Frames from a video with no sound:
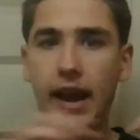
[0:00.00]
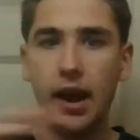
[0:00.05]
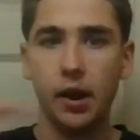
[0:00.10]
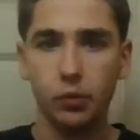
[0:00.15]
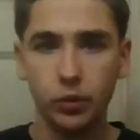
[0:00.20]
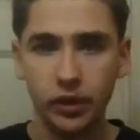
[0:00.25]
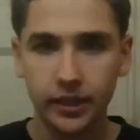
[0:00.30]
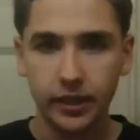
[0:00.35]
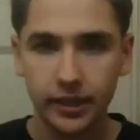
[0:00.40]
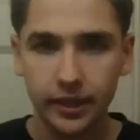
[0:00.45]

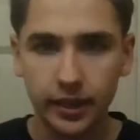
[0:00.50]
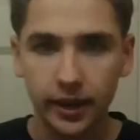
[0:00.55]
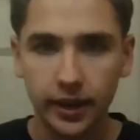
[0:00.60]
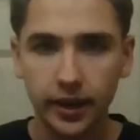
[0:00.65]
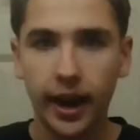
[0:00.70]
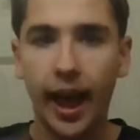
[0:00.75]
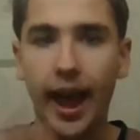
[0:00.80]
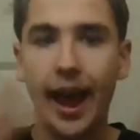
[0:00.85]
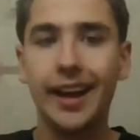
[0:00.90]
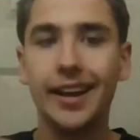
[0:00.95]
That was
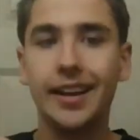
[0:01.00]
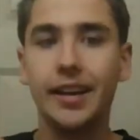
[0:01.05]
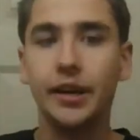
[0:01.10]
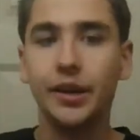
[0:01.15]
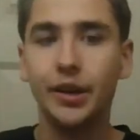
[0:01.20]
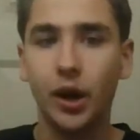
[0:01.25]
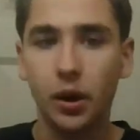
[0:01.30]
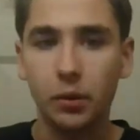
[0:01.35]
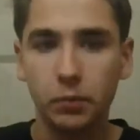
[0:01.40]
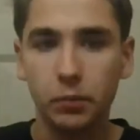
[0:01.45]
the
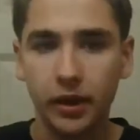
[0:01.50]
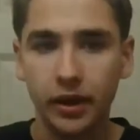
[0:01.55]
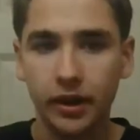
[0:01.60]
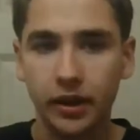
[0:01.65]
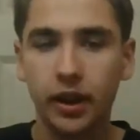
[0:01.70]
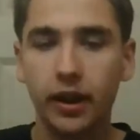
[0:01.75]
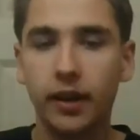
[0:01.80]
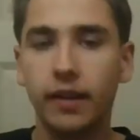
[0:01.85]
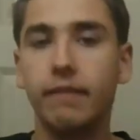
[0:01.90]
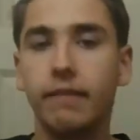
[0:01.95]
economic